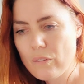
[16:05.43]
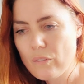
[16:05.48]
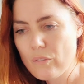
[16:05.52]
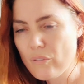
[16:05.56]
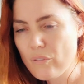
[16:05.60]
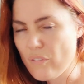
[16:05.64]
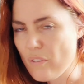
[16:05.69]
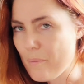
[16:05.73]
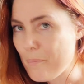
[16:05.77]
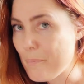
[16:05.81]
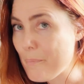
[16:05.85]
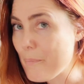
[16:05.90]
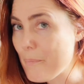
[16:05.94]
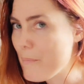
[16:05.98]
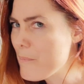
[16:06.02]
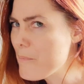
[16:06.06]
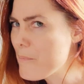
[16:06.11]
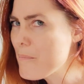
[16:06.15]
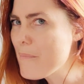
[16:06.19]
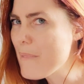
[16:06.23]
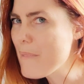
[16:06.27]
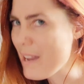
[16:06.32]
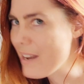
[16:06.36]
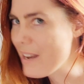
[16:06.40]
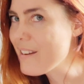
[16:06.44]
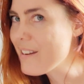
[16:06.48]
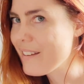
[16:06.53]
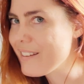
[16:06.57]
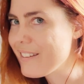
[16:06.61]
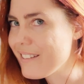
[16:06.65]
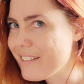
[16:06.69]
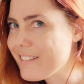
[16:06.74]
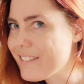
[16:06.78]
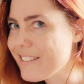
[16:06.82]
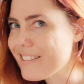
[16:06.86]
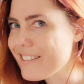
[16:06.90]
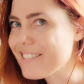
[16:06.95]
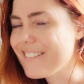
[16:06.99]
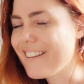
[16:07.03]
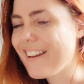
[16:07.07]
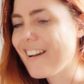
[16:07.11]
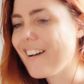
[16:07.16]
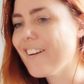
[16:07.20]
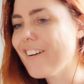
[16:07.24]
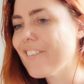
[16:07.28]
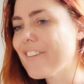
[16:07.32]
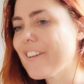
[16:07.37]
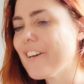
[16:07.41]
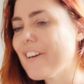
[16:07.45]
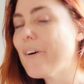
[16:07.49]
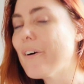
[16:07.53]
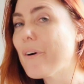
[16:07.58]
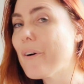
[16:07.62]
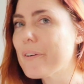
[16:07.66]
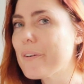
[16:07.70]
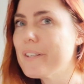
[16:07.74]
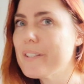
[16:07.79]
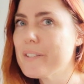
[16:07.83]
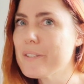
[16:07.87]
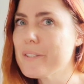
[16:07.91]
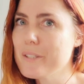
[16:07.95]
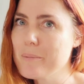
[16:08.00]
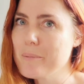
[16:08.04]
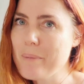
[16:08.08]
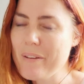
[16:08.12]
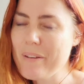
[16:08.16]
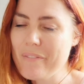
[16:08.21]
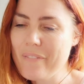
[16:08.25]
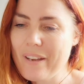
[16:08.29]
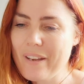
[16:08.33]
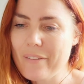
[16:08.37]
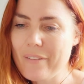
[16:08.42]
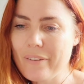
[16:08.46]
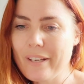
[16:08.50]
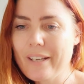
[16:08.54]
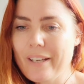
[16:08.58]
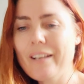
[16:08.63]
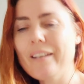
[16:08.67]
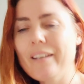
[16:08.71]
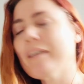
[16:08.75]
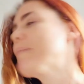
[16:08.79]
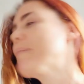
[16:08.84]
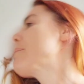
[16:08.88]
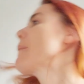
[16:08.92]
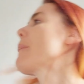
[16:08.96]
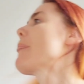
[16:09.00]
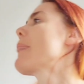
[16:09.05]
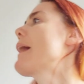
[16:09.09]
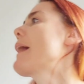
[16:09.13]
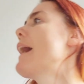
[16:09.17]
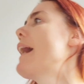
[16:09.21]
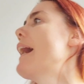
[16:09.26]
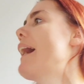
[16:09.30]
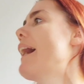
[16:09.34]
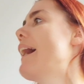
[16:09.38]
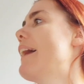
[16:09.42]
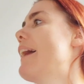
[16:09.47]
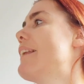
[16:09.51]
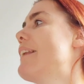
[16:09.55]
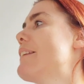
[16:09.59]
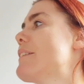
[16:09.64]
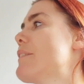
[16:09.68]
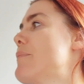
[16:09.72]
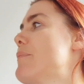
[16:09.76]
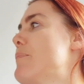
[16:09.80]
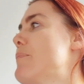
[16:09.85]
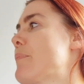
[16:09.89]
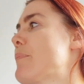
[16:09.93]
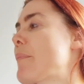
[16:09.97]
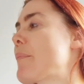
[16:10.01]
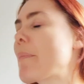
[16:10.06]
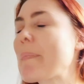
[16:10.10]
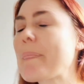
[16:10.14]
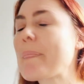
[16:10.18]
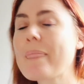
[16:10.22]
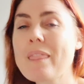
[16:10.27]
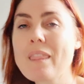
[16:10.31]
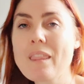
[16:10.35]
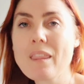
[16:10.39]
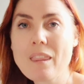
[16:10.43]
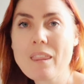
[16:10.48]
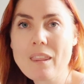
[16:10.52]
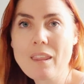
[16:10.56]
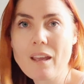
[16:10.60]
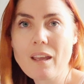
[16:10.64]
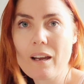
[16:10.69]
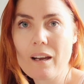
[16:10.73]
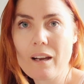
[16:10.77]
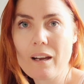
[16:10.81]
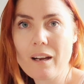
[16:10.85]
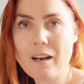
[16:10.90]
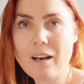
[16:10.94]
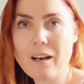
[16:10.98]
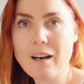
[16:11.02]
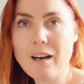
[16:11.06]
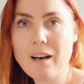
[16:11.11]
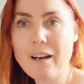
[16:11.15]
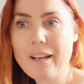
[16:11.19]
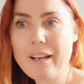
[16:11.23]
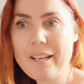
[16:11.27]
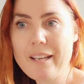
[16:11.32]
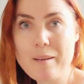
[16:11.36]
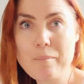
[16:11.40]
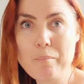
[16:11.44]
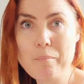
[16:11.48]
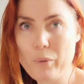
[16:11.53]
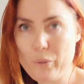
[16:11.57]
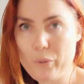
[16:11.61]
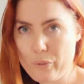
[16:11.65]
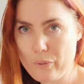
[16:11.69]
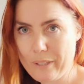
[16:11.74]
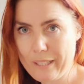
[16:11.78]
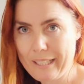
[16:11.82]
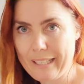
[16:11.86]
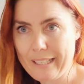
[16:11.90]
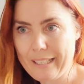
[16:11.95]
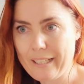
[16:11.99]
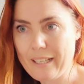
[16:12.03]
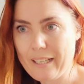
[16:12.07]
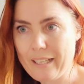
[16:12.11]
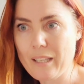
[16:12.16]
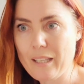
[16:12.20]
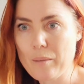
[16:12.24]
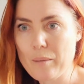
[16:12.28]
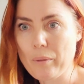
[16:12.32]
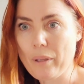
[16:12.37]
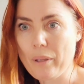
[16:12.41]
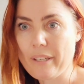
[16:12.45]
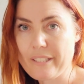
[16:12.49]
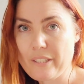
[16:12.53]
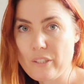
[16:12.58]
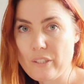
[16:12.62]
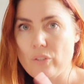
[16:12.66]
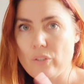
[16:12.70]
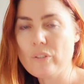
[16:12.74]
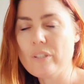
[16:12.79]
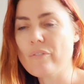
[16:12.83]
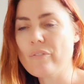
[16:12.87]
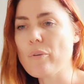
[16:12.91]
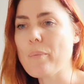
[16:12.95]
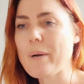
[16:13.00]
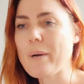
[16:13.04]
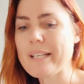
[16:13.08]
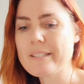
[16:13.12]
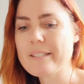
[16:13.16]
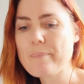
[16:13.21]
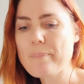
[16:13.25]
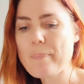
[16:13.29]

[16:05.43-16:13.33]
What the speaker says: for many years now that orange is my favourite colour, and I am moderately colourblind in 2 different ways.